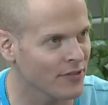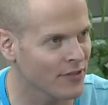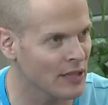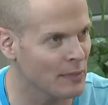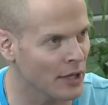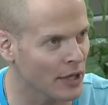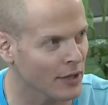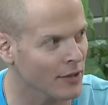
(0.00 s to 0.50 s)

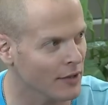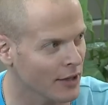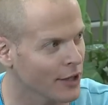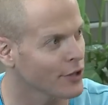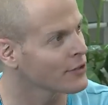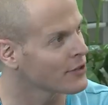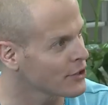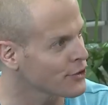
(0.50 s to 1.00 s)
seeming
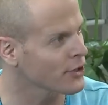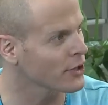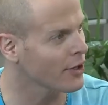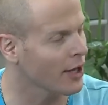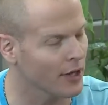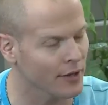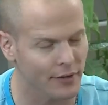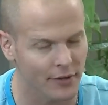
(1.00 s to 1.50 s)
like you're teaching a
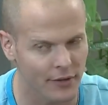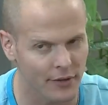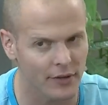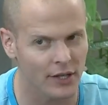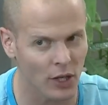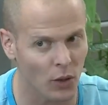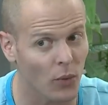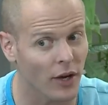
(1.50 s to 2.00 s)
lot yeah.
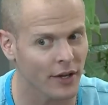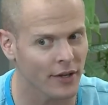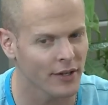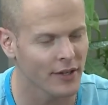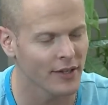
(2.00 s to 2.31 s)
in a way.